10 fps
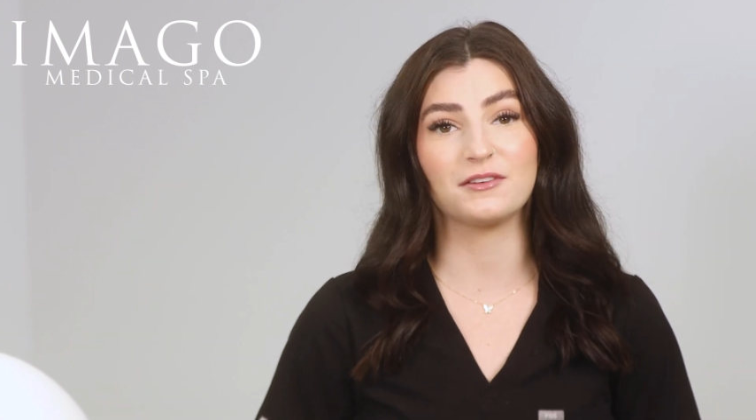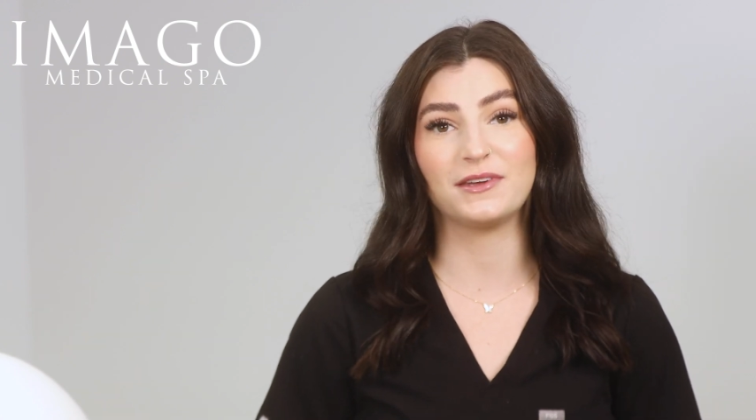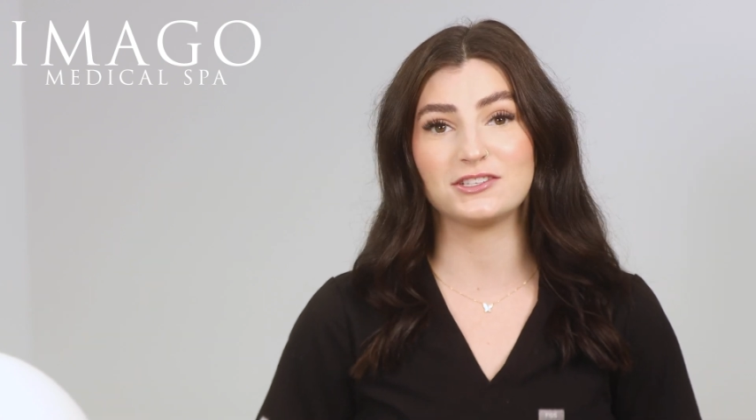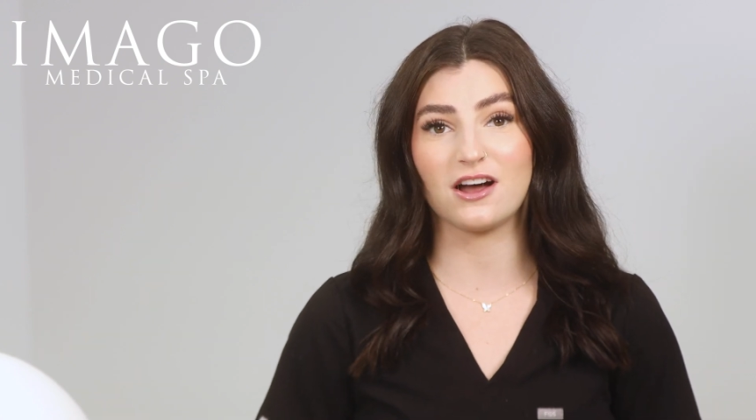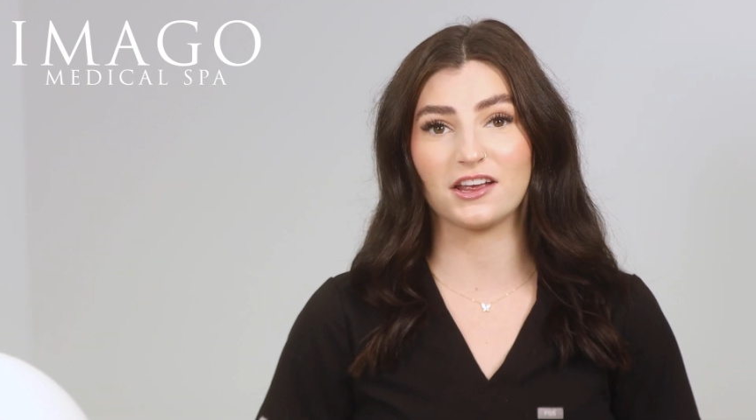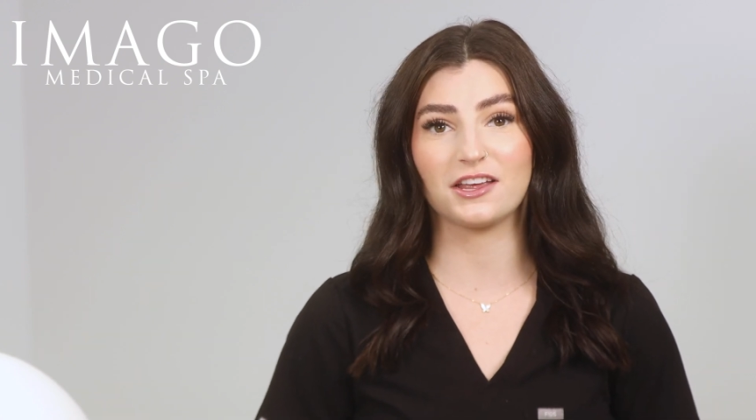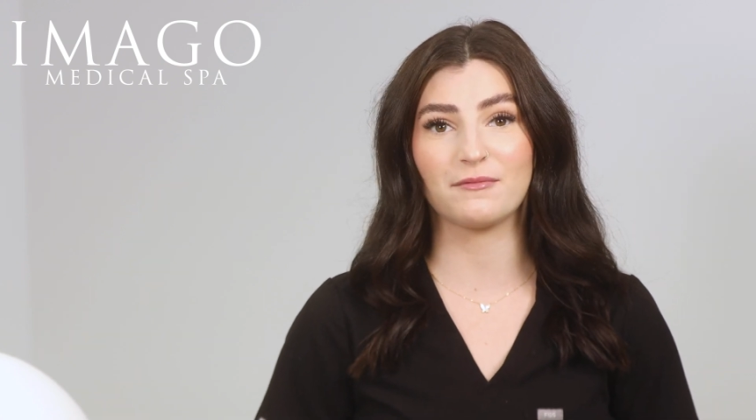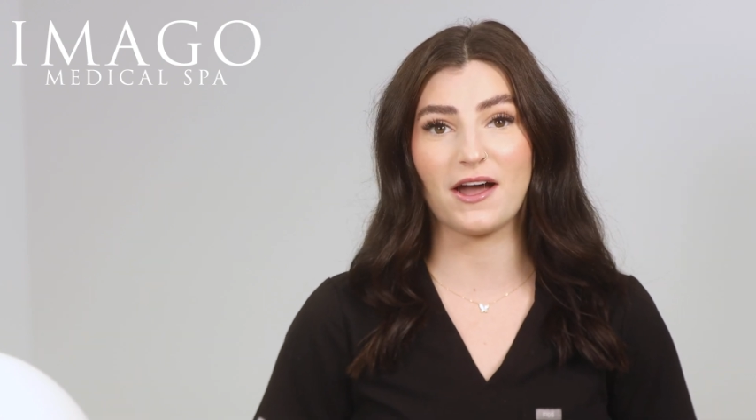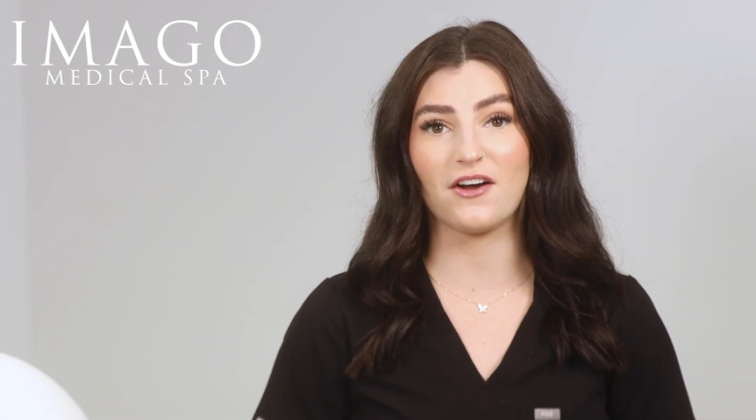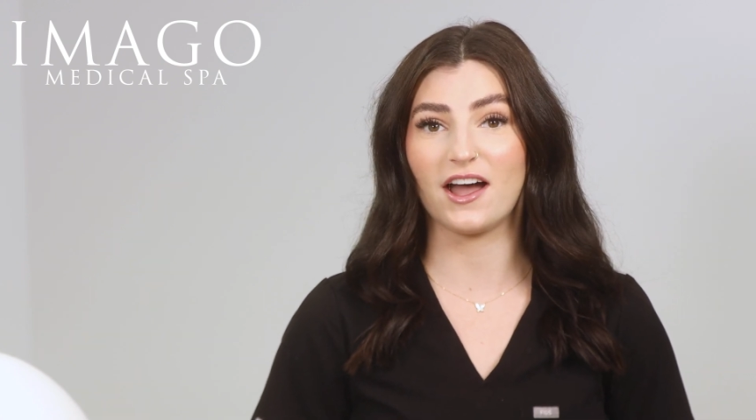to be talking
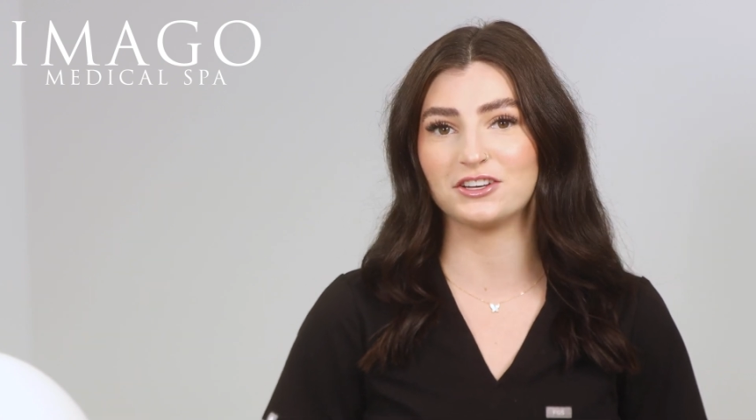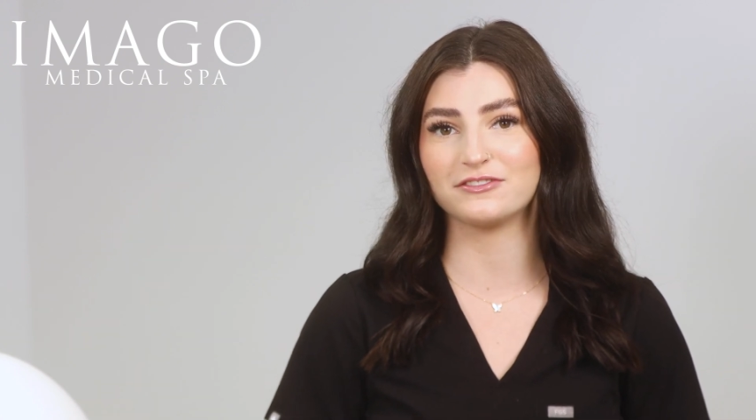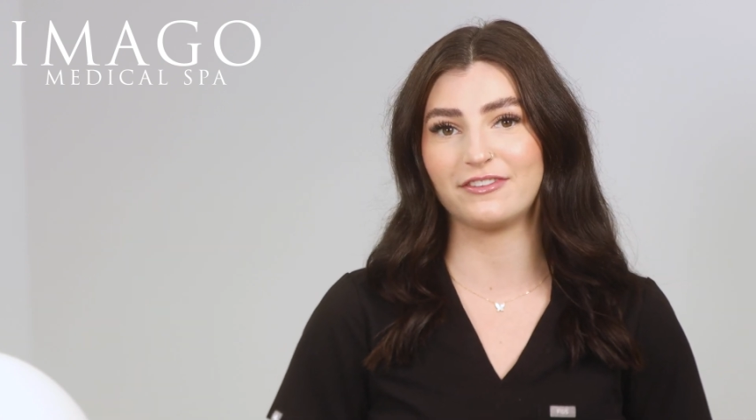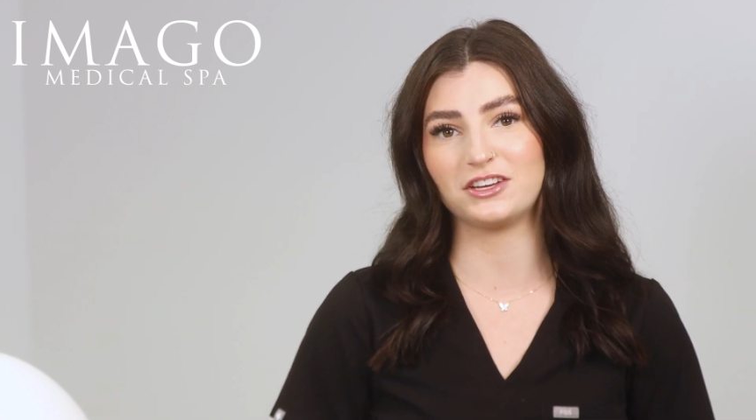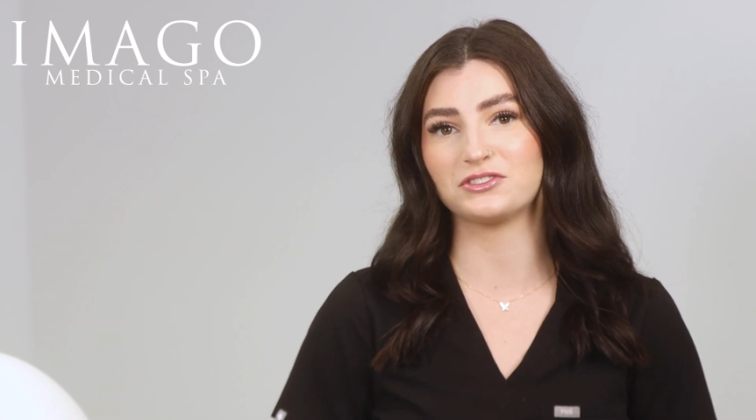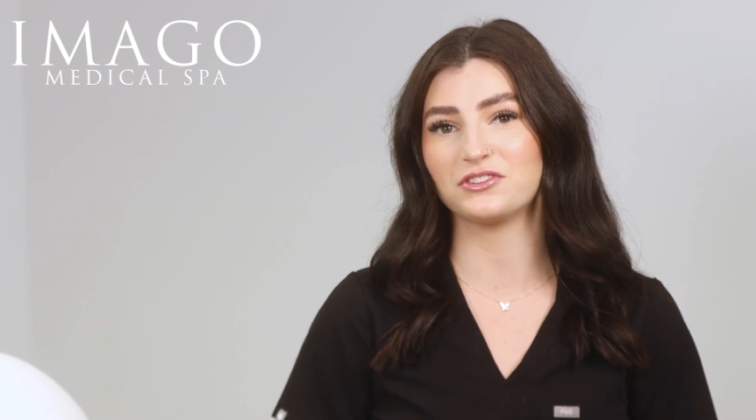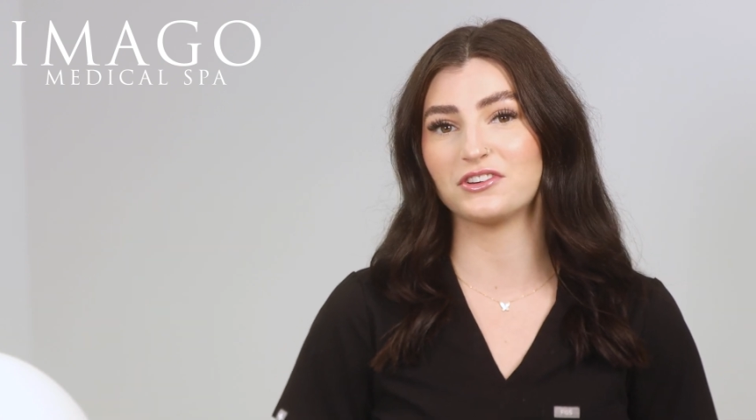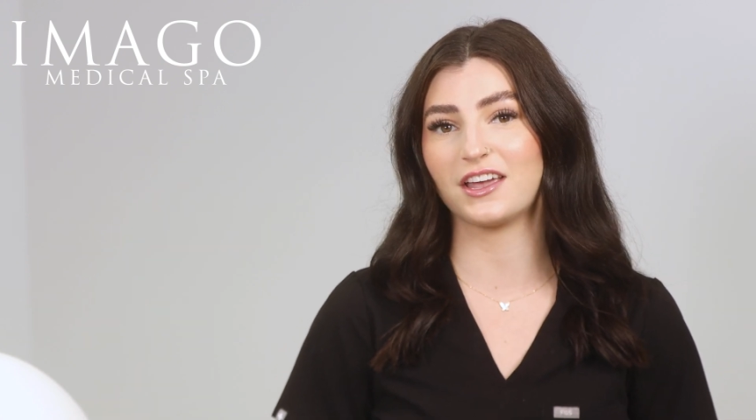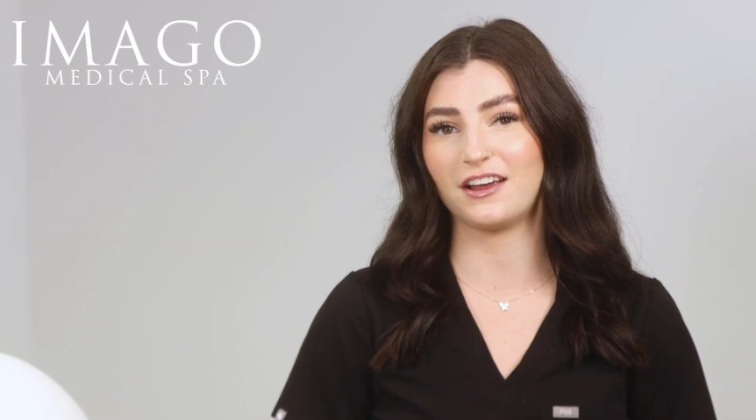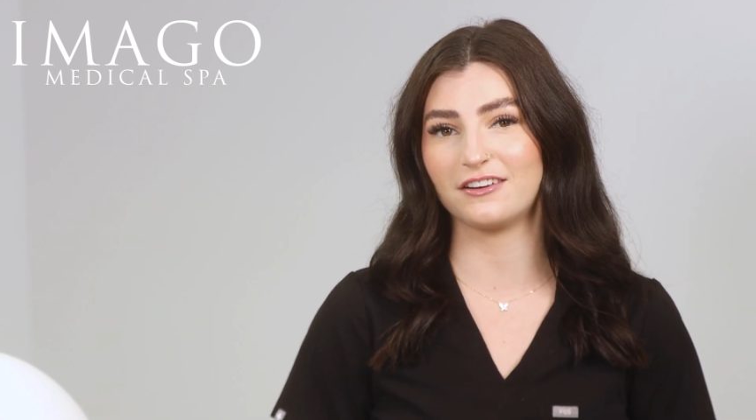about
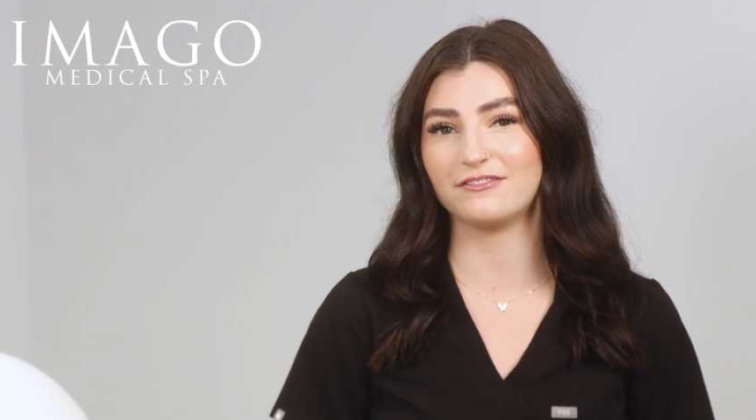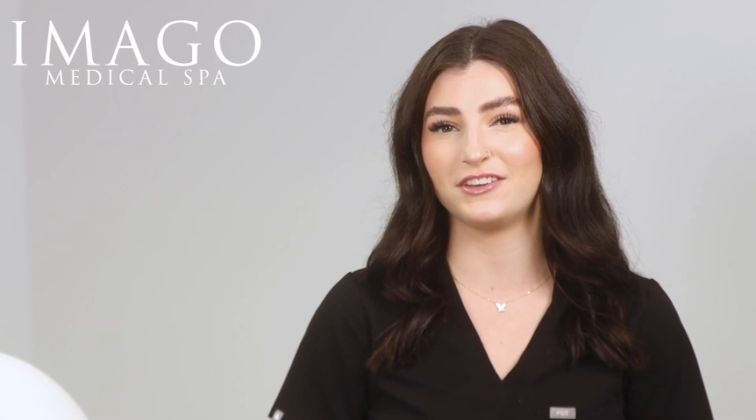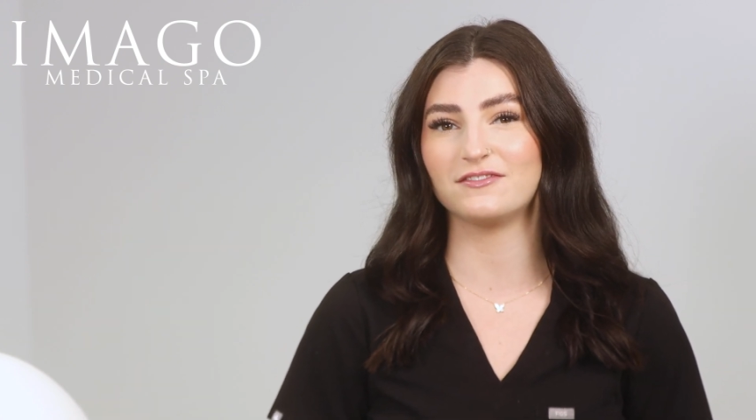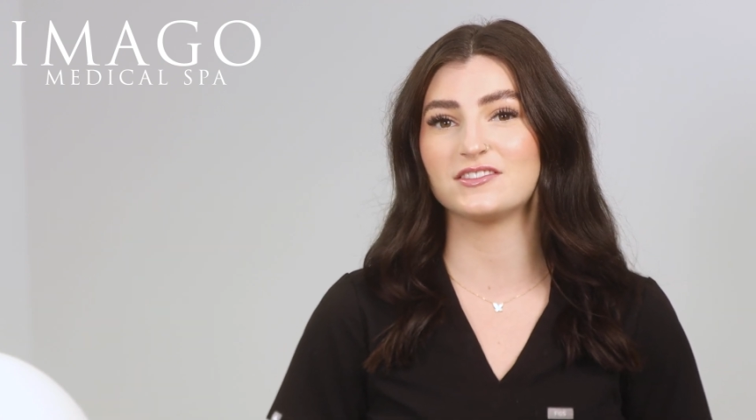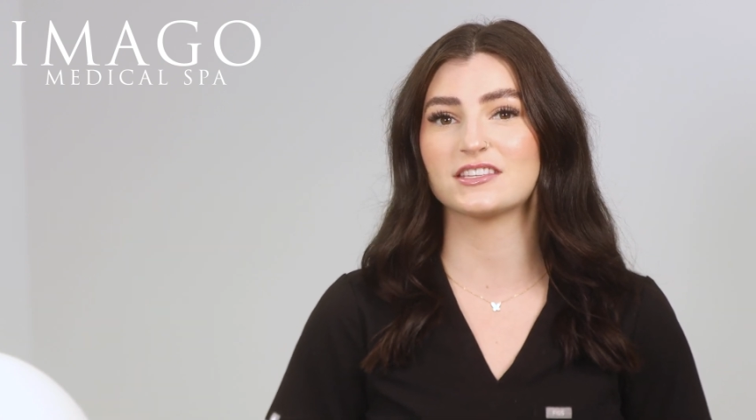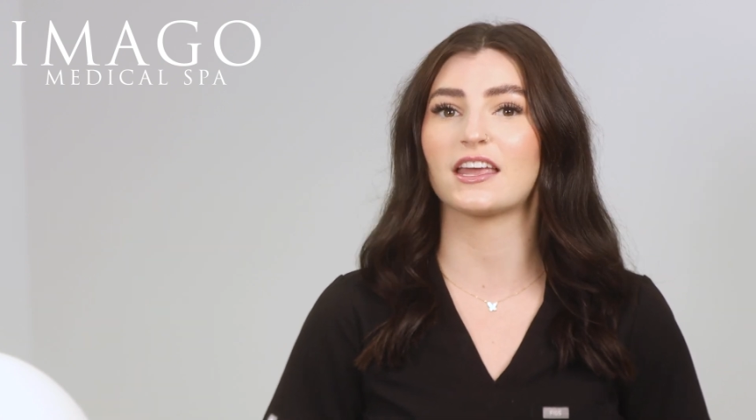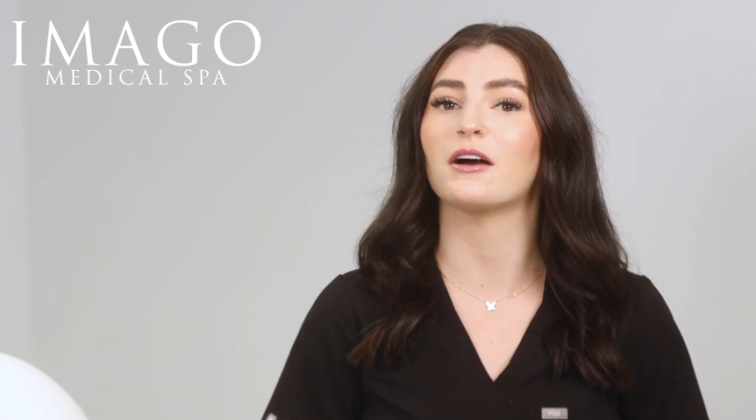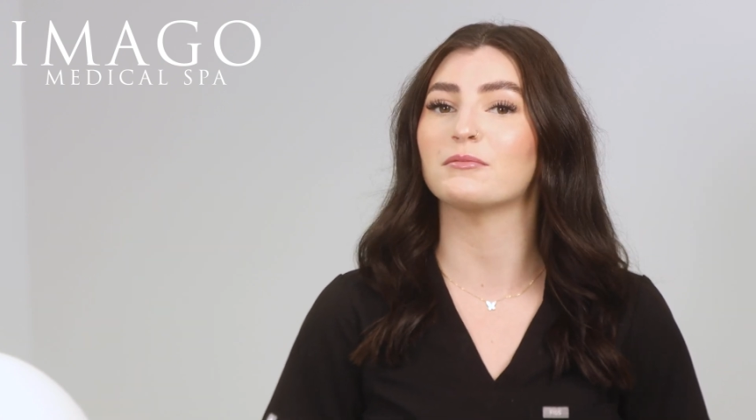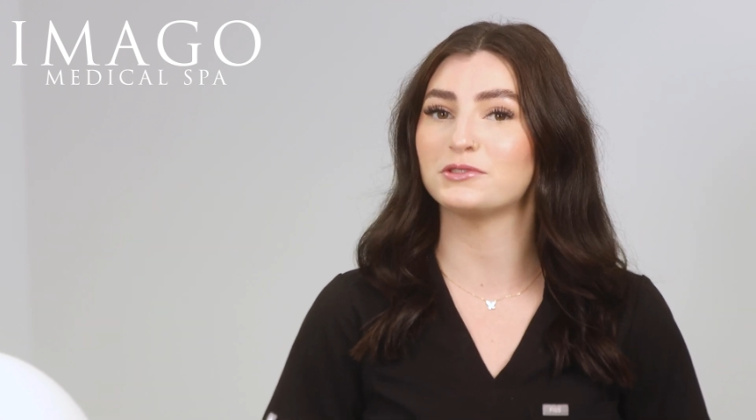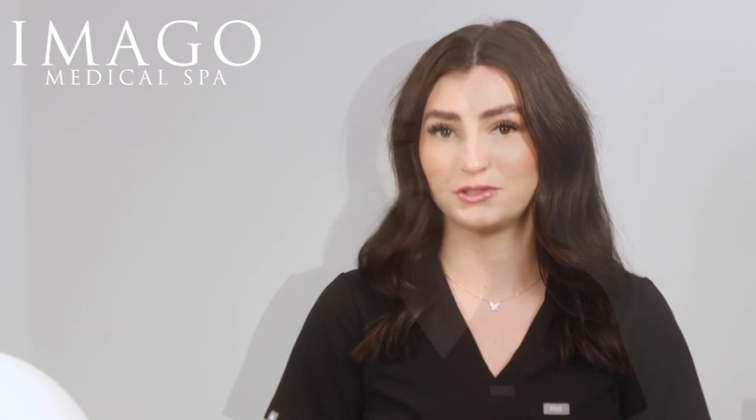Hydrafacial Keravive
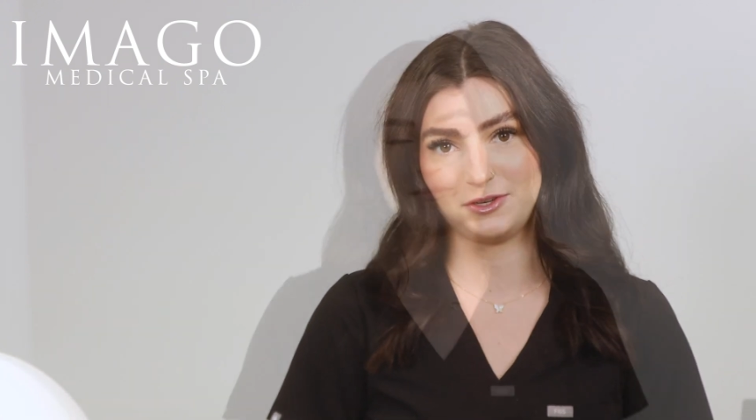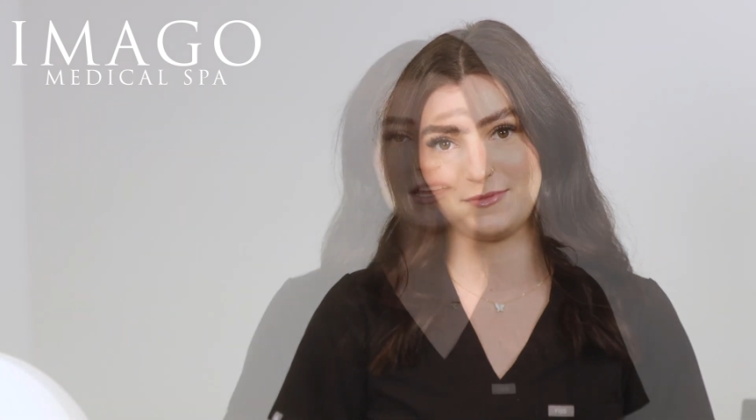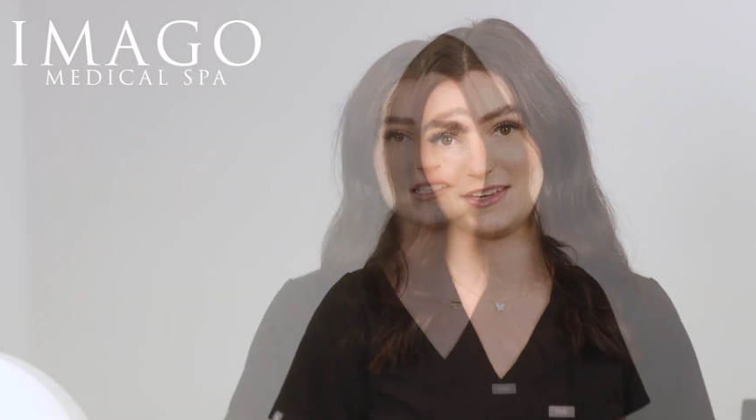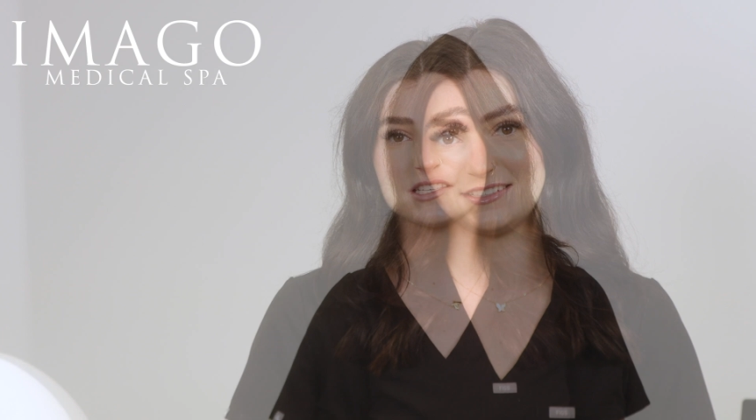Scalp treatment.